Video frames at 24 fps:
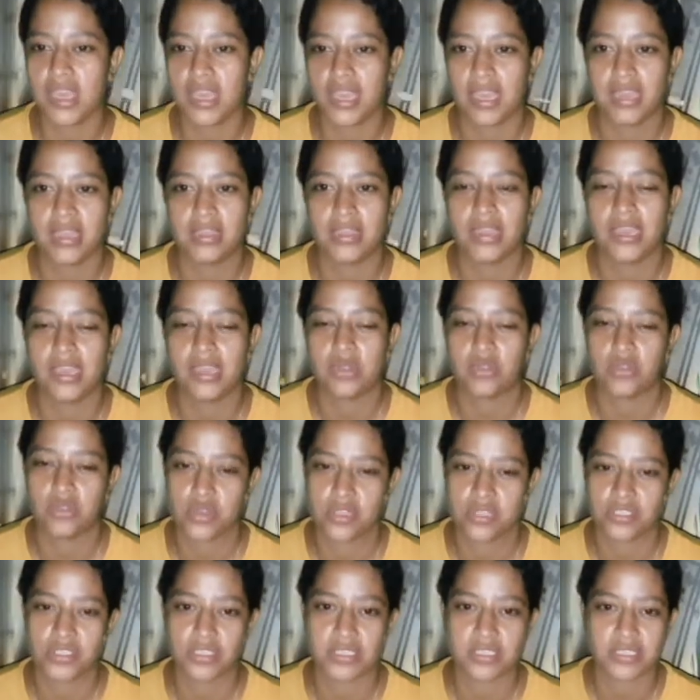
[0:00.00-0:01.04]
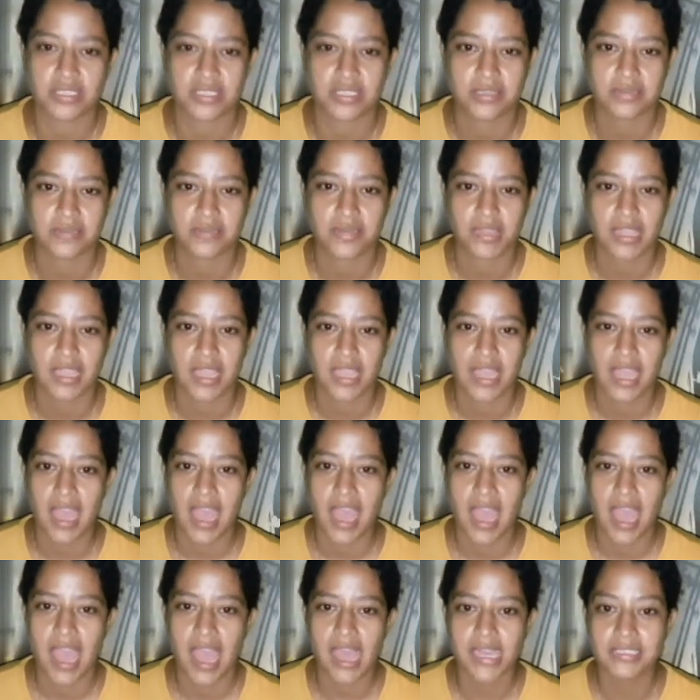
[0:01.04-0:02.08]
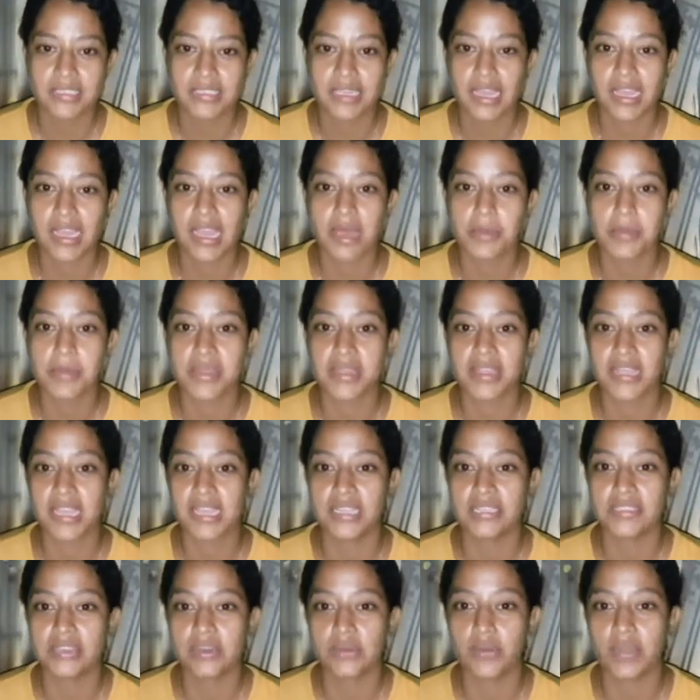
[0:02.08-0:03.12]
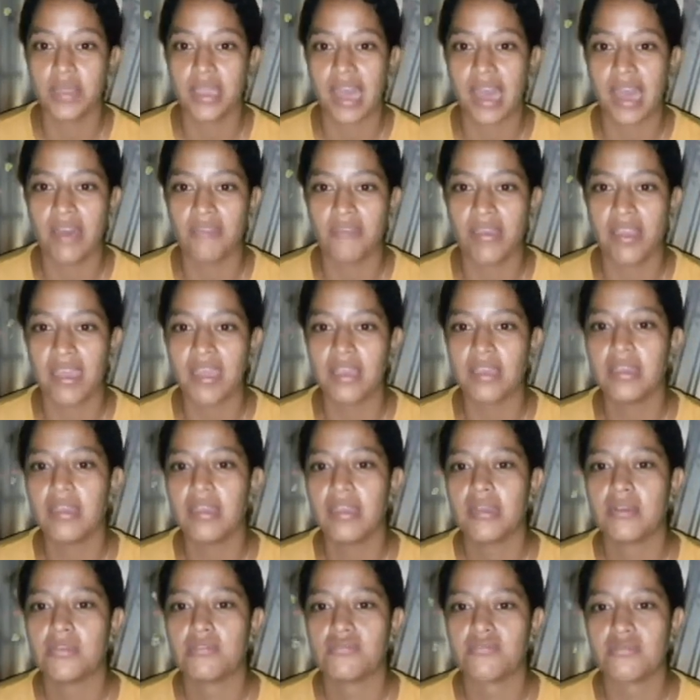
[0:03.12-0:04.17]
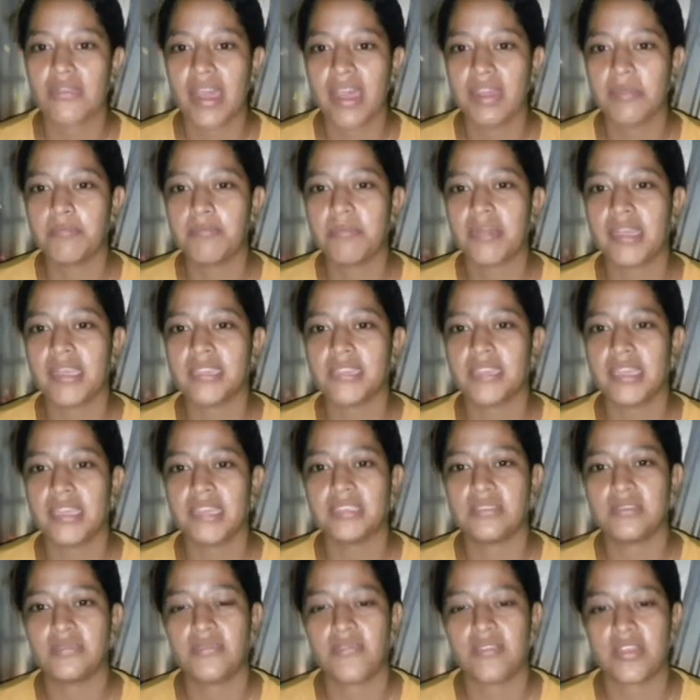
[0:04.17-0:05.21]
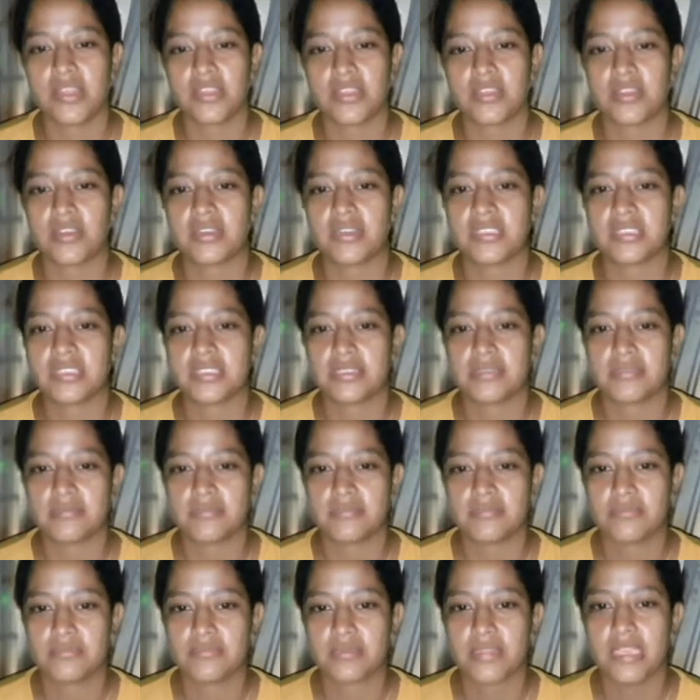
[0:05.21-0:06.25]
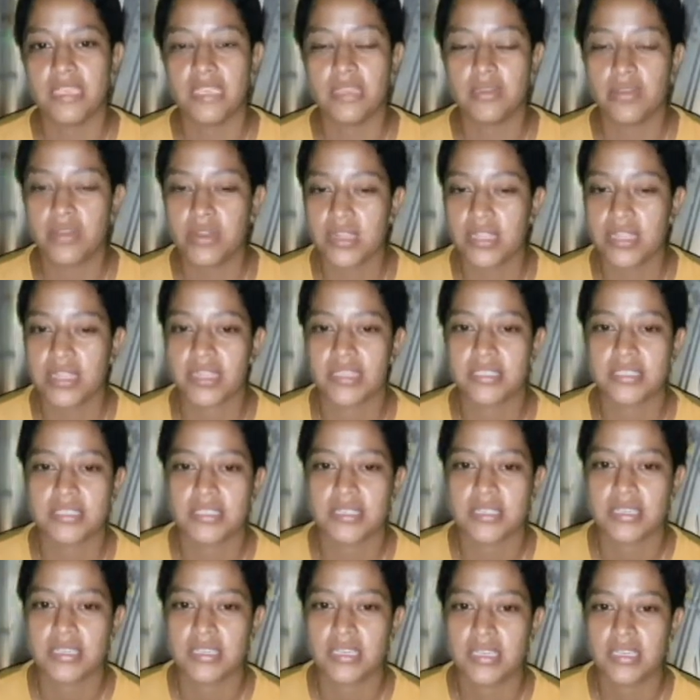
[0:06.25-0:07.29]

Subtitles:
and a dessert. As an appetizer, we have a dried plantains fritters. Ingredients: